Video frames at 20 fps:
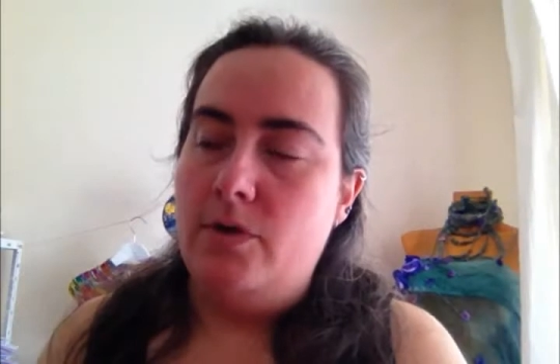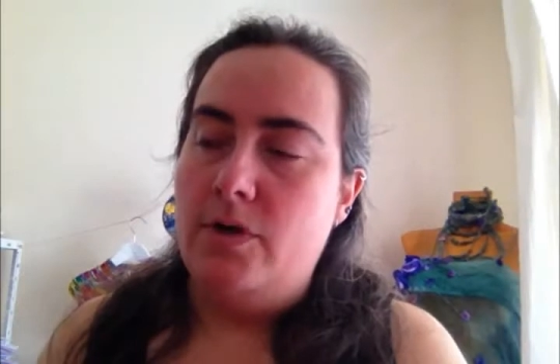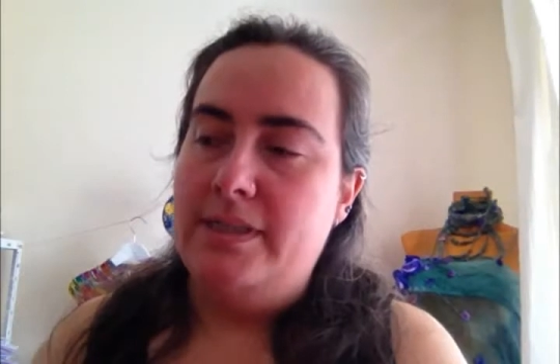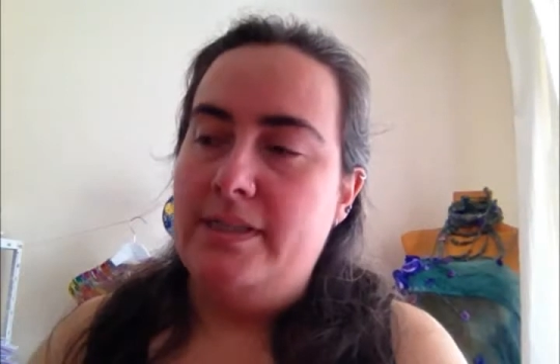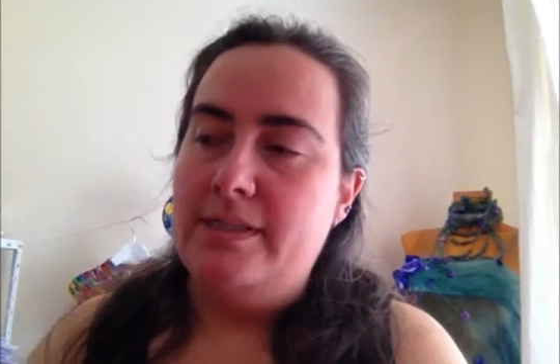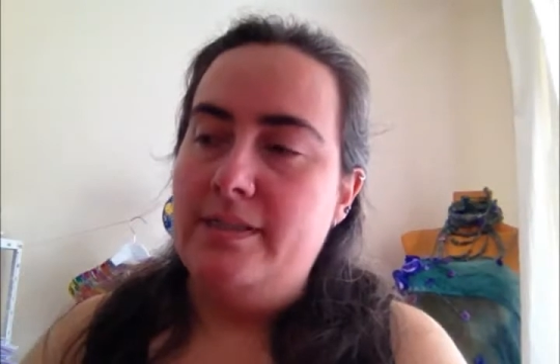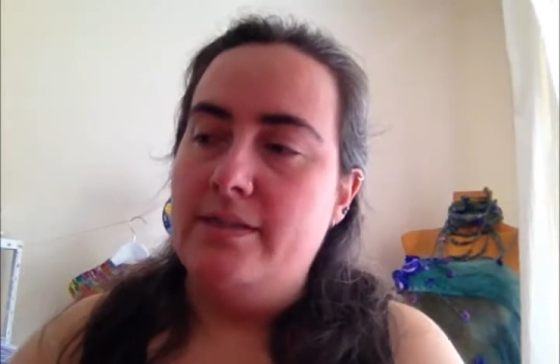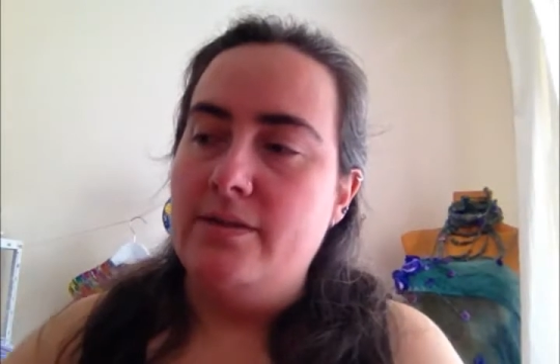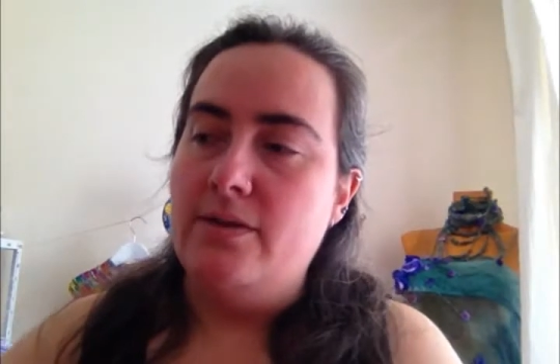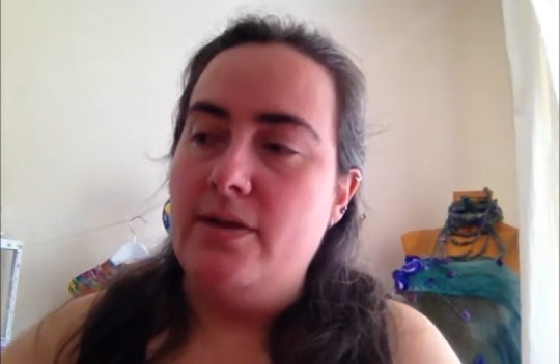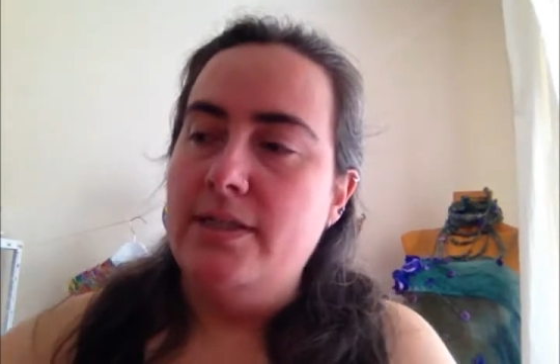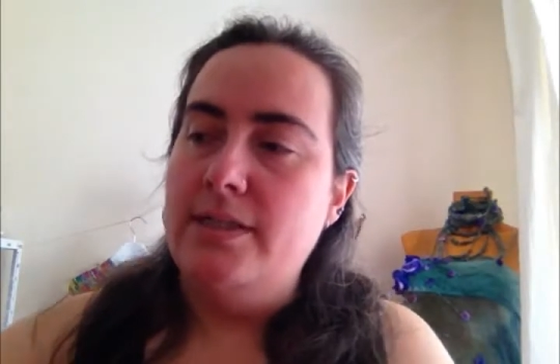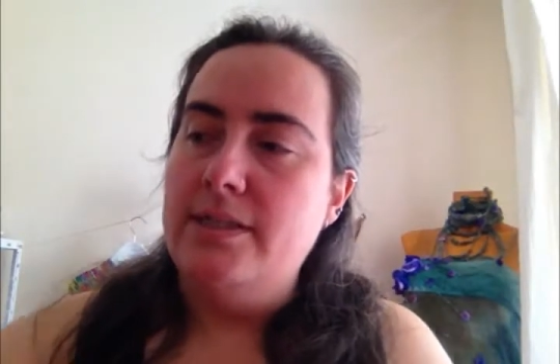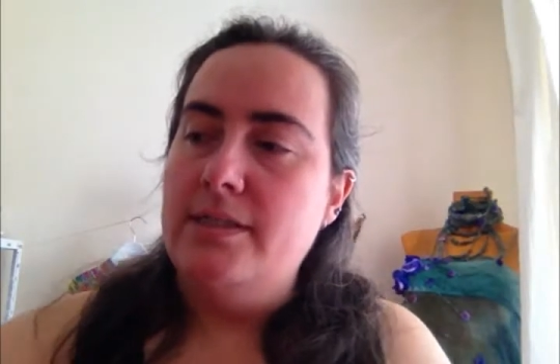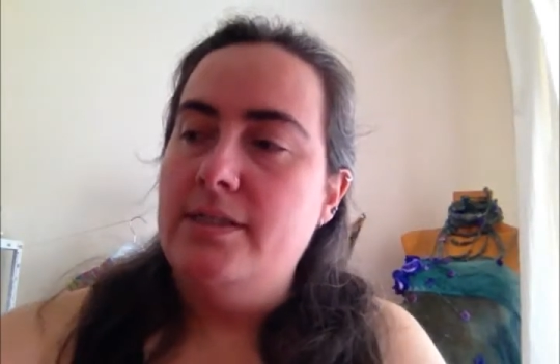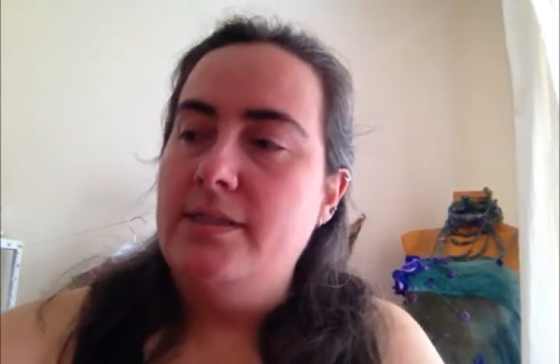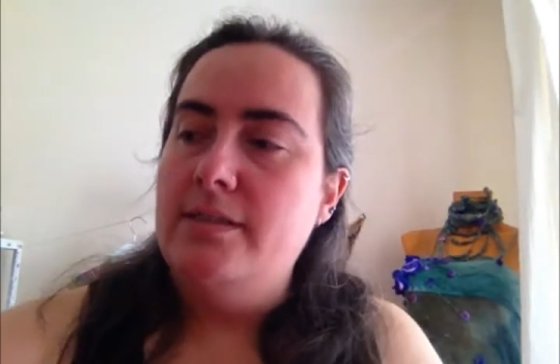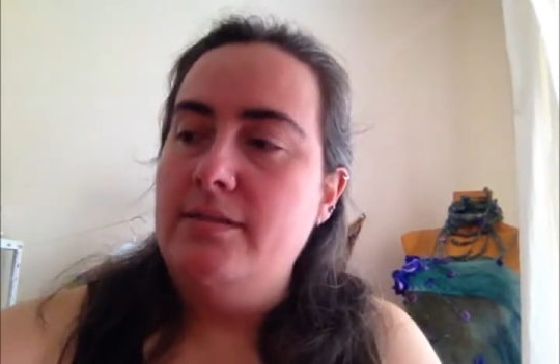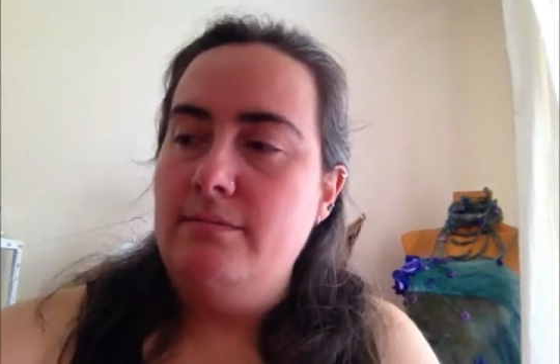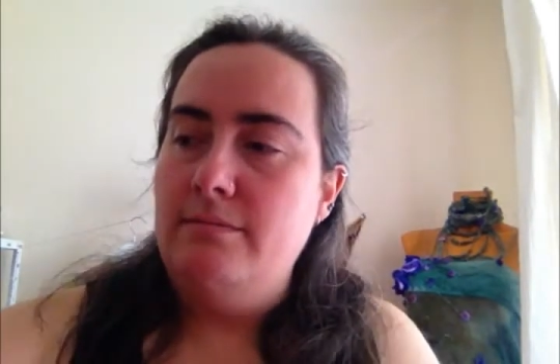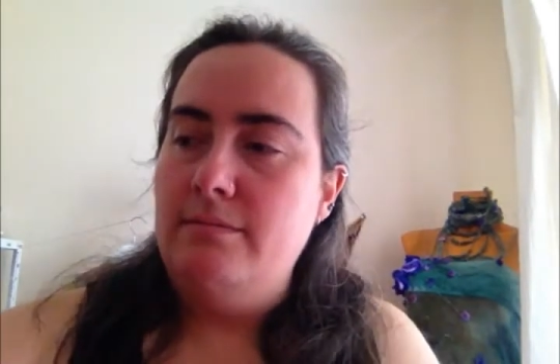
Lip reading: decided,